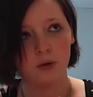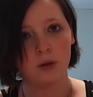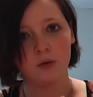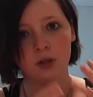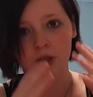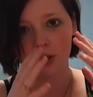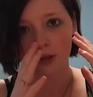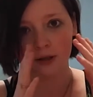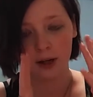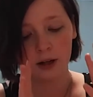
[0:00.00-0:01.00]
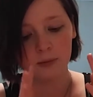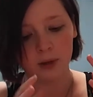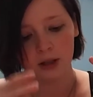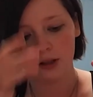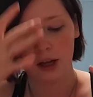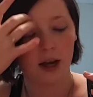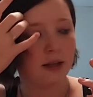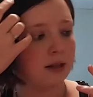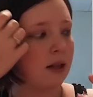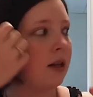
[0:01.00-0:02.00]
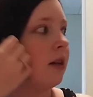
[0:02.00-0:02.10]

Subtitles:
and he was just staring me in the eyes.